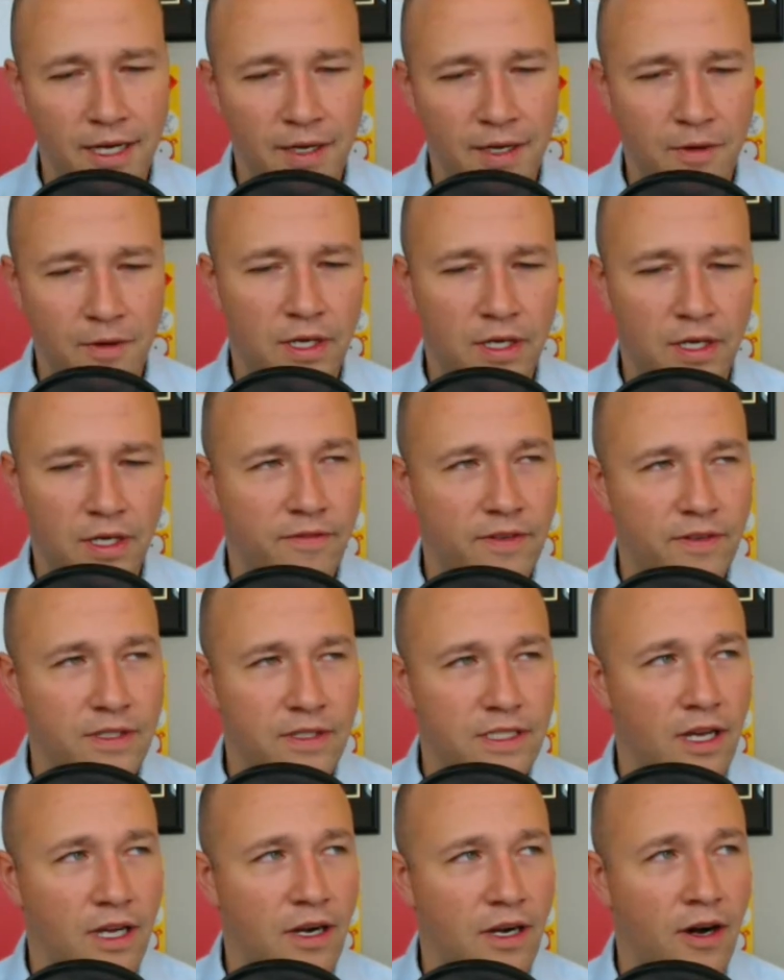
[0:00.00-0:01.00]
of wonder if it's
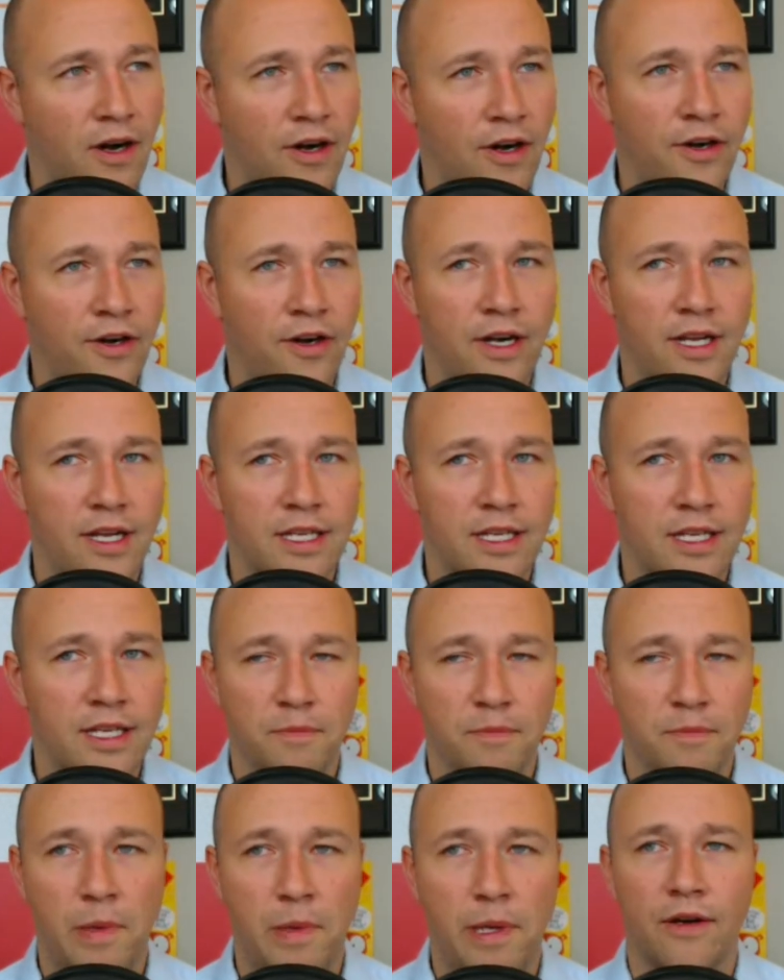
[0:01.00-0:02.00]
not harder as a
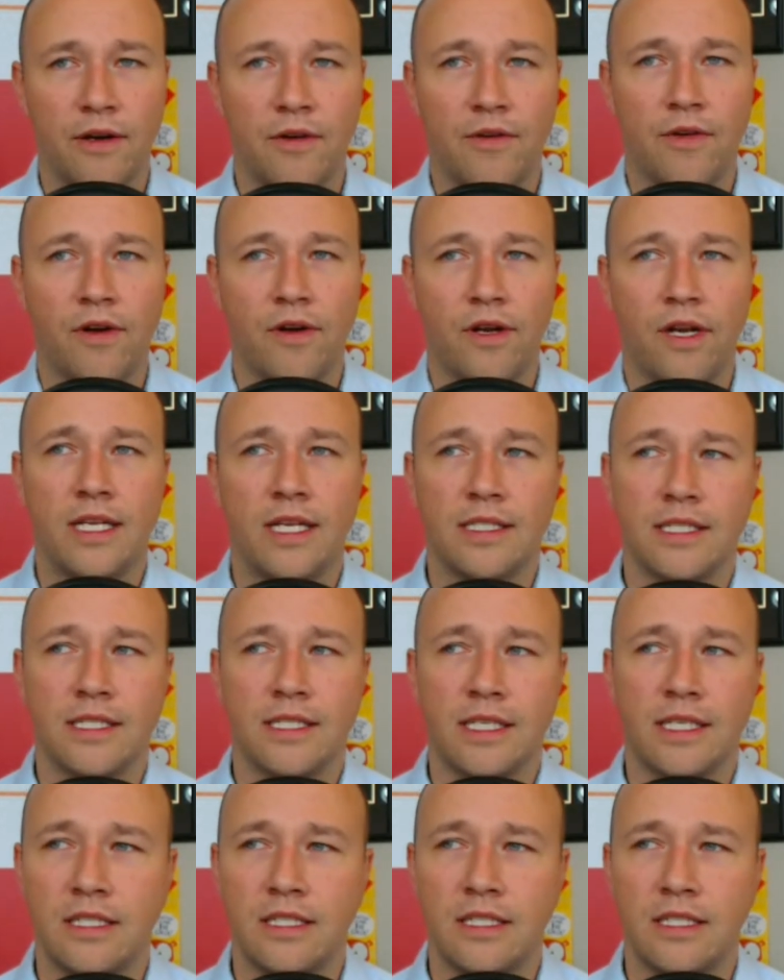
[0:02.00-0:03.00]
bigger
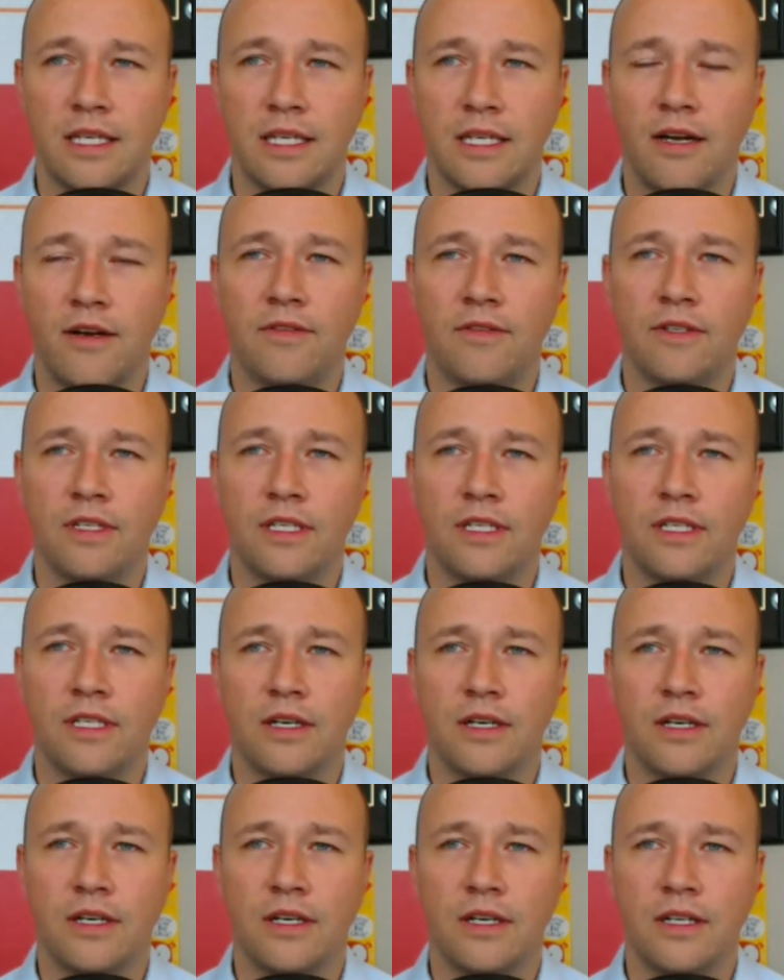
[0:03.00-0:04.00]
organization. You
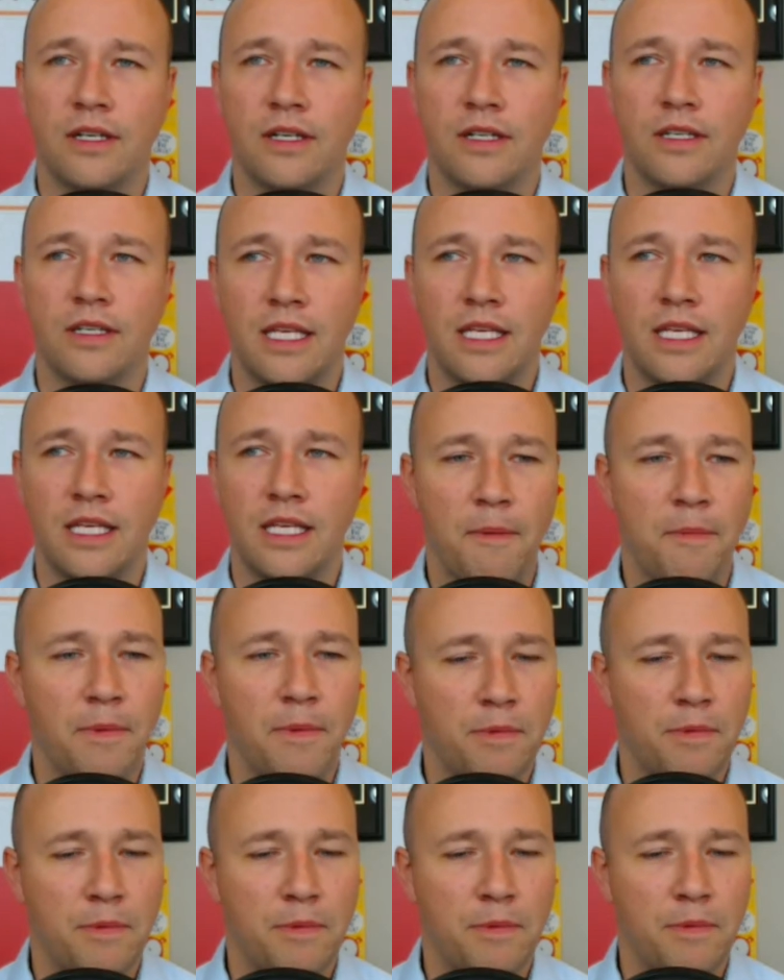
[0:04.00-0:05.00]
started to see this happen to
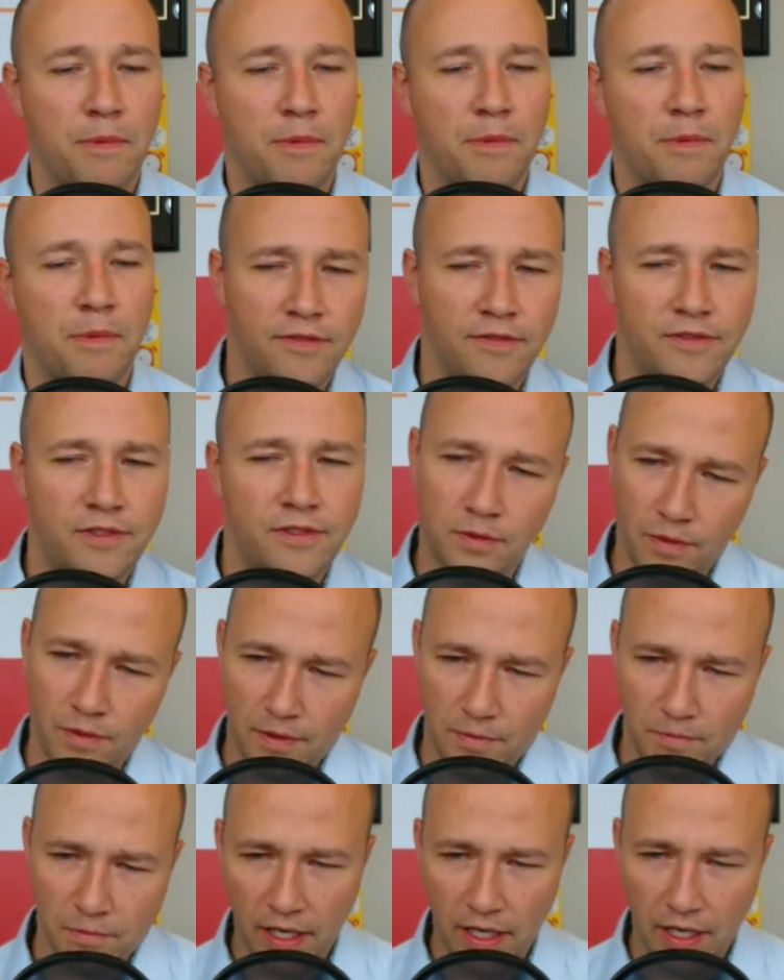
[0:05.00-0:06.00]
Microsoft too,
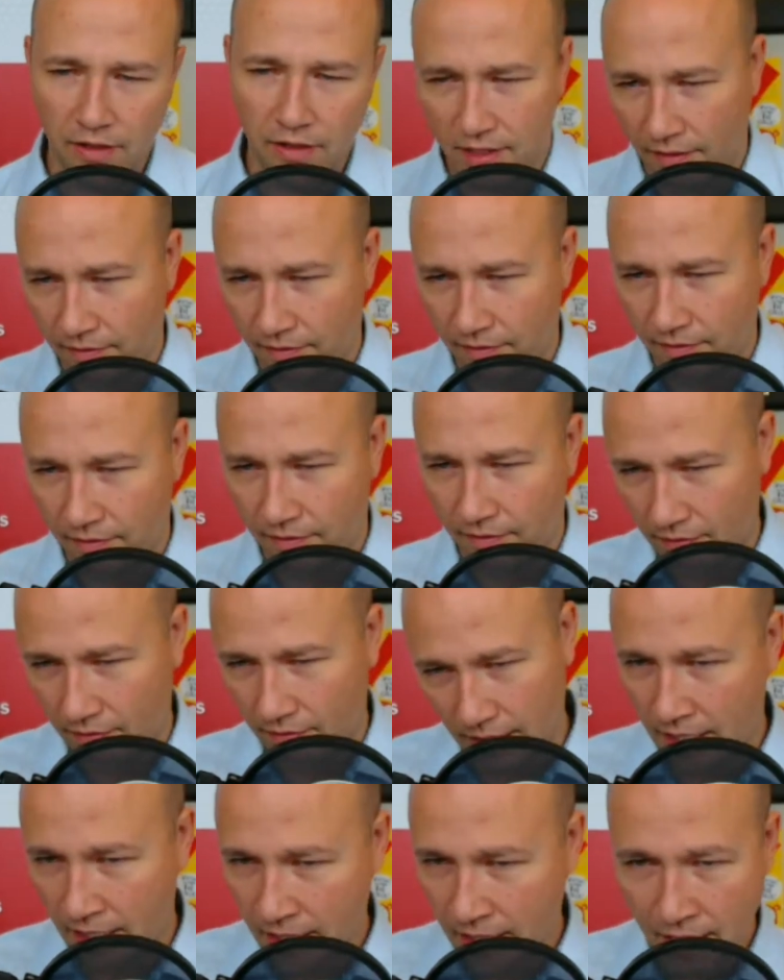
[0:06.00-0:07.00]
when Microsoft
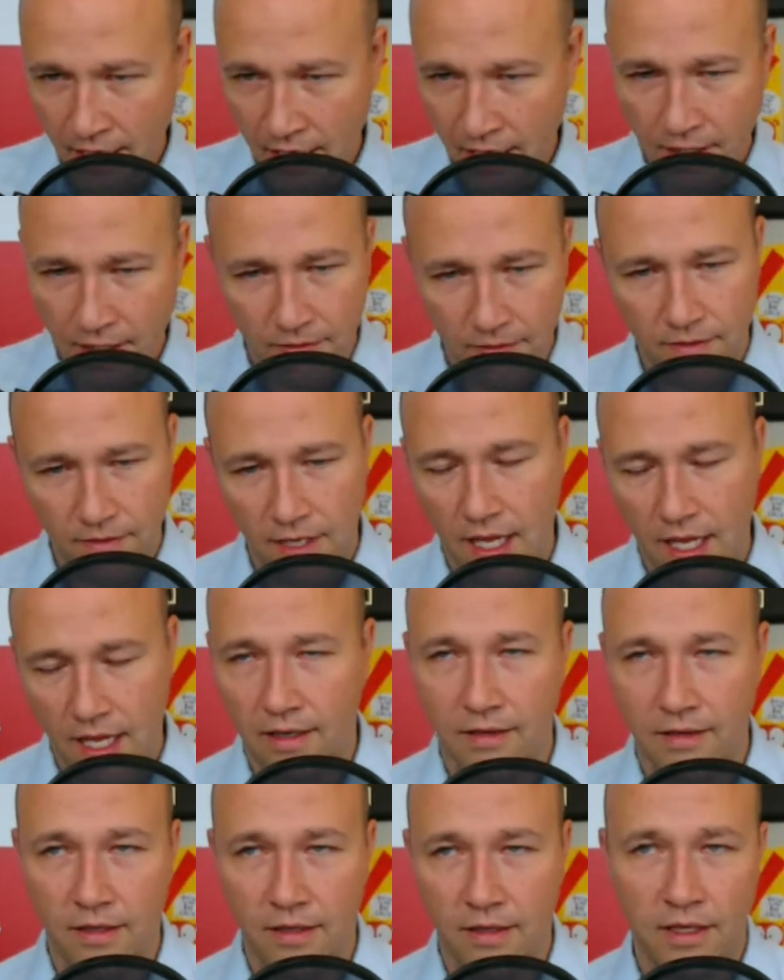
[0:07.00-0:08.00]
really,
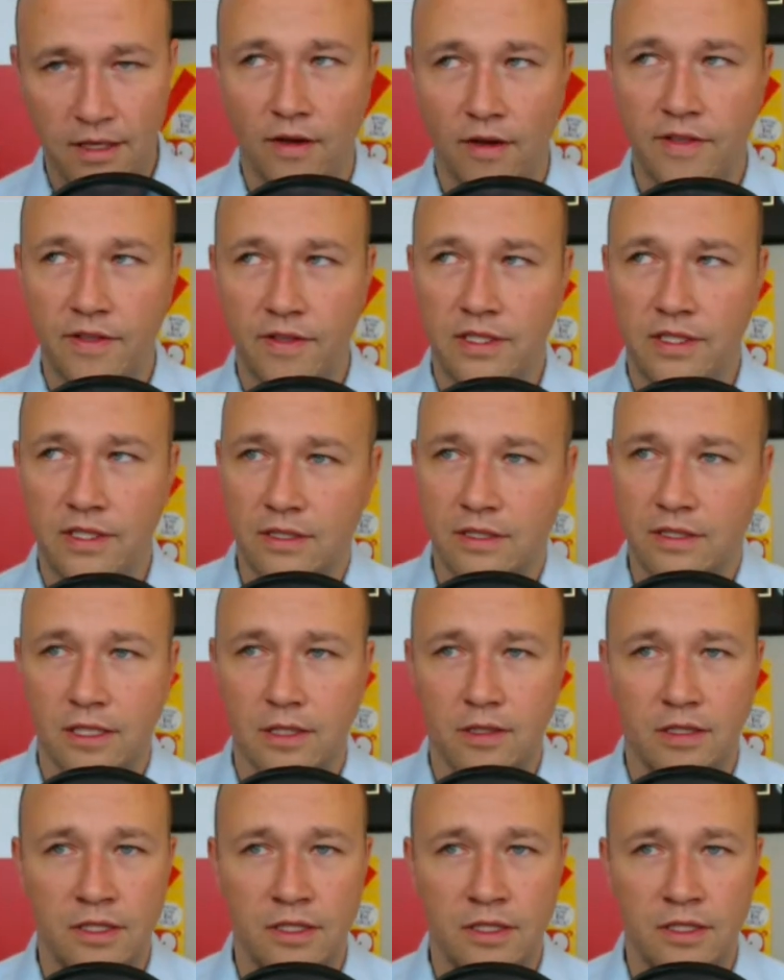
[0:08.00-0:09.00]
and you know, obviously they're
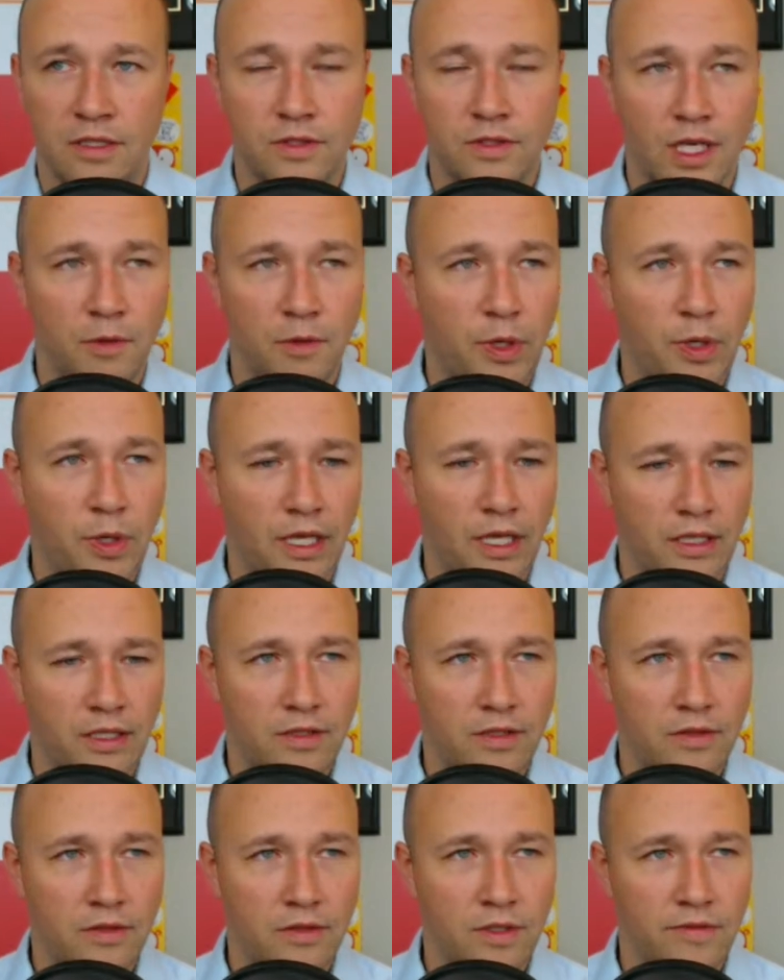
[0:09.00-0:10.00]
still a huge company
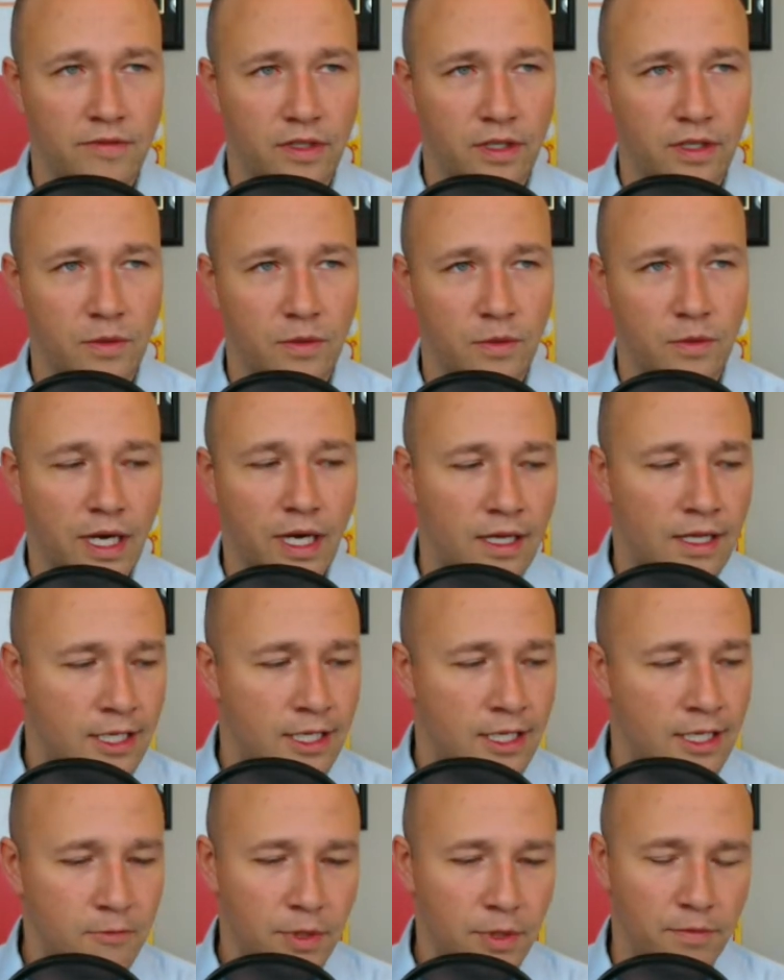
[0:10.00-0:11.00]
and doing very well,
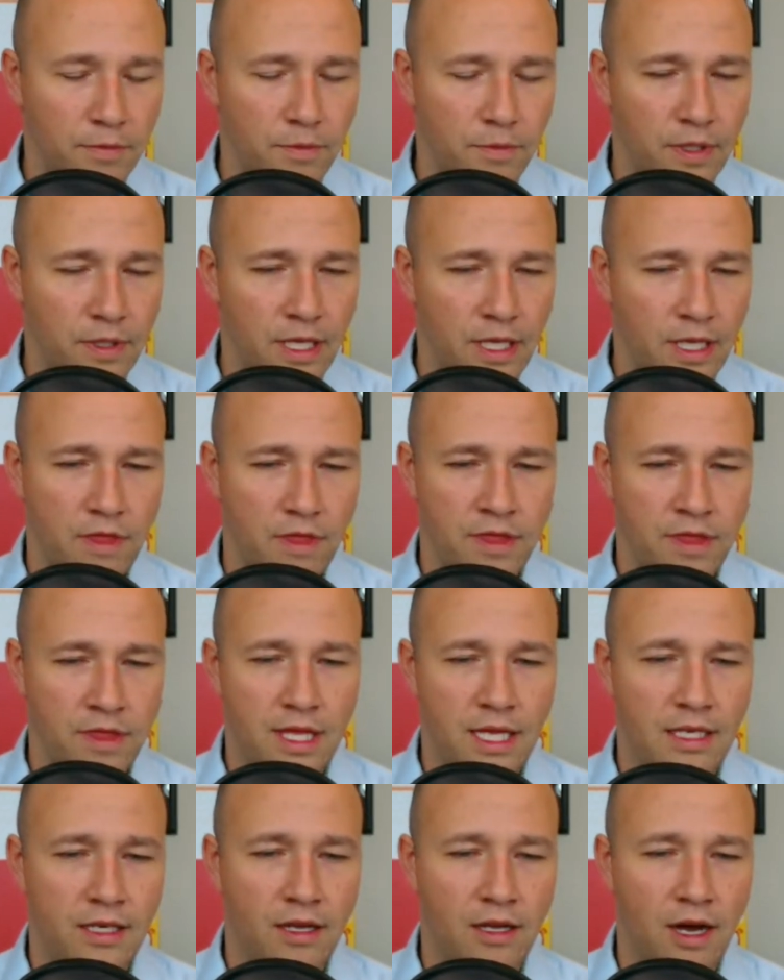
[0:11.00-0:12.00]
but when they were
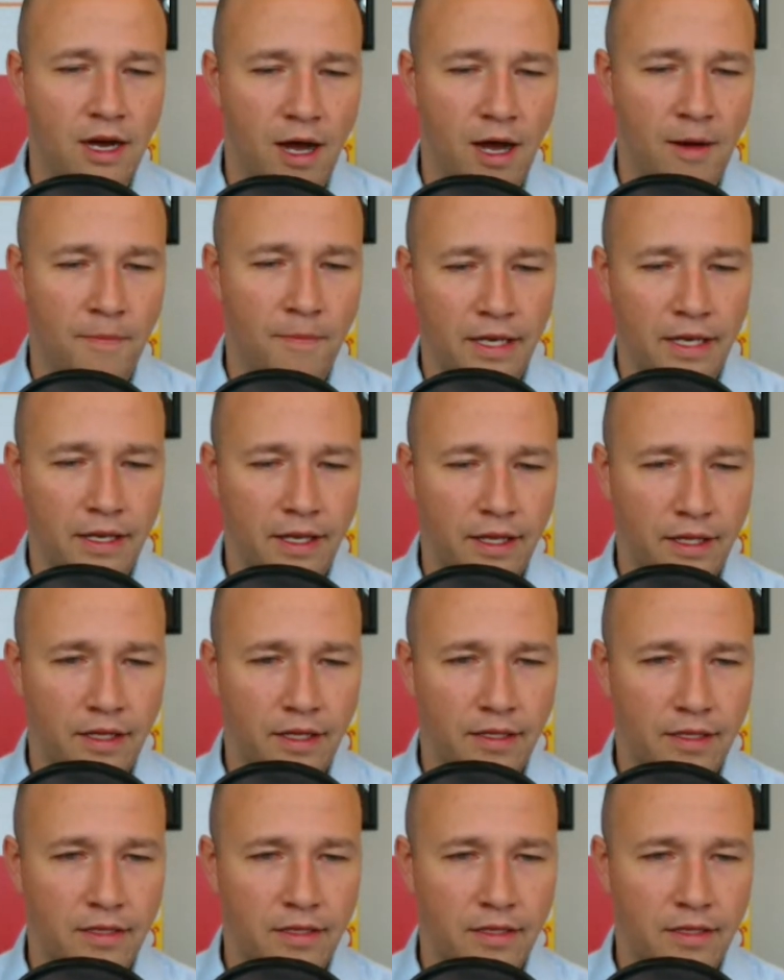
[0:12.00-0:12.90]
the dominant